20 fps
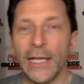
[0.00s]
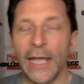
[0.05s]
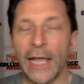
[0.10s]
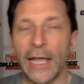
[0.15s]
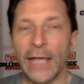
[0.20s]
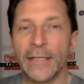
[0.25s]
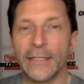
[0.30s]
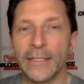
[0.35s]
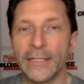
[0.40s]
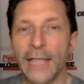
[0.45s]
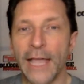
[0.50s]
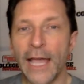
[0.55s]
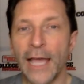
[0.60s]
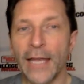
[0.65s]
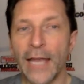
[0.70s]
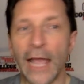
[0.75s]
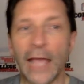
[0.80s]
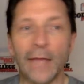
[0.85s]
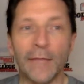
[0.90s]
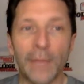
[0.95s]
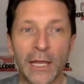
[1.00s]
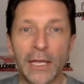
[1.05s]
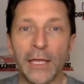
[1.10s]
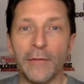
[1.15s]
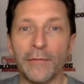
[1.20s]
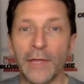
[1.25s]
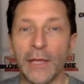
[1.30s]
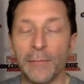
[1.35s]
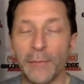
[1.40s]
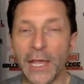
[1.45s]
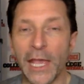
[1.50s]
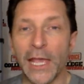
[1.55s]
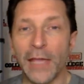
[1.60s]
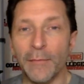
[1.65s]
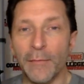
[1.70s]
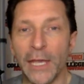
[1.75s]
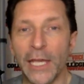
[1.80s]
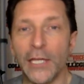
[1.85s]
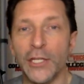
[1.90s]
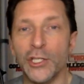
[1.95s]
is that, and many of them
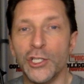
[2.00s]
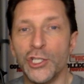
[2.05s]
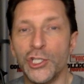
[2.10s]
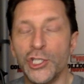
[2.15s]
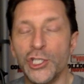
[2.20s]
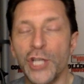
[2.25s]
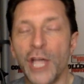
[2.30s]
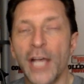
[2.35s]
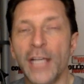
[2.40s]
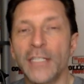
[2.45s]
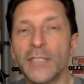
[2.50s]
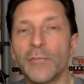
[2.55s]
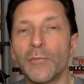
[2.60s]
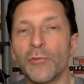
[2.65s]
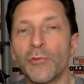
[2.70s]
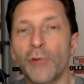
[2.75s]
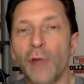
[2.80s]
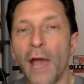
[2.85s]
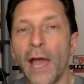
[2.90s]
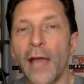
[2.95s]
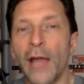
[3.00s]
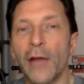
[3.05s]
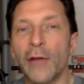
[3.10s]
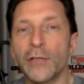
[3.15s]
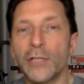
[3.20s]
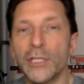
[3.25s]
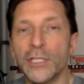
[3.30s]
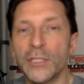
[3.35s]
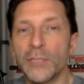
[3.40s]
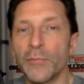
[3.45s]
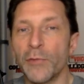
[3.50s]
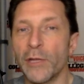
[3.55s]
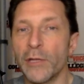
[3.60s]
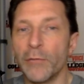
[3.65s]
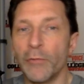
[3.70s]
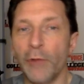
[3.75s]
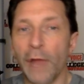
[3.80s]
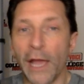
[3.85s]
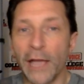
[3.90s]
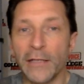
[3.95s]
came in just prior to
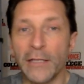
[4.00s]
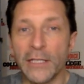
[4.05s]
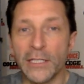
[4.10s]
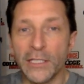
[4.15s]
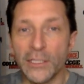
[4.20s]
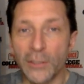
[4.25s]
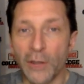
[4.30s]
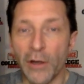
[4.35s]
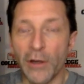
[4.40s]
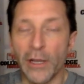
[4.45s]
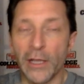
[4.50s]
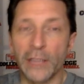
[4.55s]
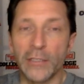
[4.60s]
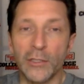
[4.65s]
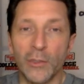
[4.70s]
spring practice starting.